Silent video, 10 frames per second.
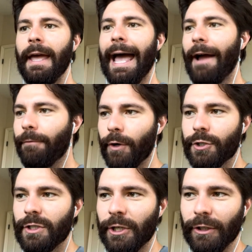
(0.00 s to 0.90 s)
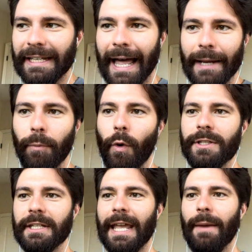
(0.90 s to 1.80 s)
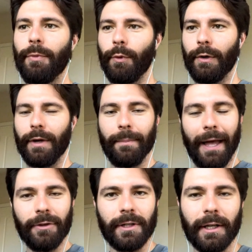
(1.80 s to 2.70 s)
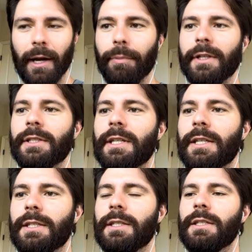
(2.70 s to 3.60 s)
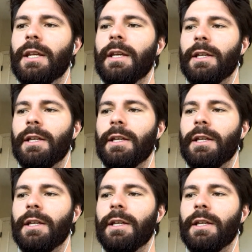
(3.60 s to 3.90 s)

averaged nearly nine points a game, three rebounds, and a couple assists